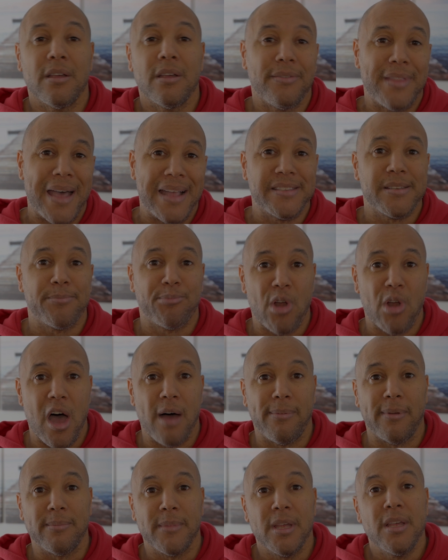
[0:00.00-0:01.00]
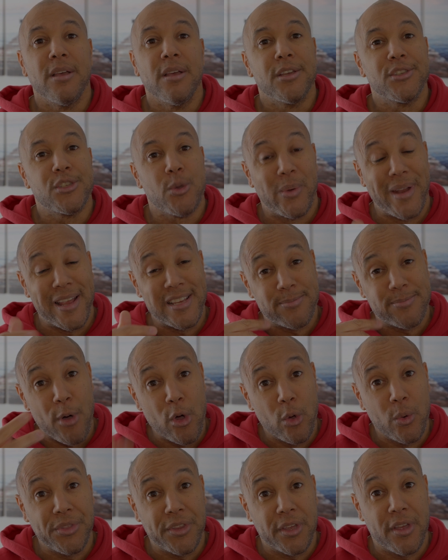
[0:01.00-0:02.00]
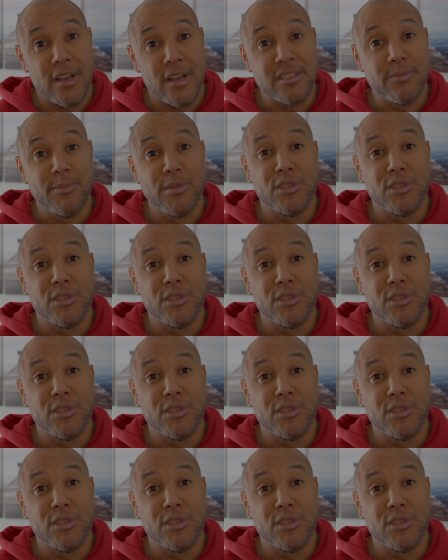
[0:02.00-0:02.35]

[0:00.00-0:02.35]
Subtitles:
That's a problem. So when I spoke with the customer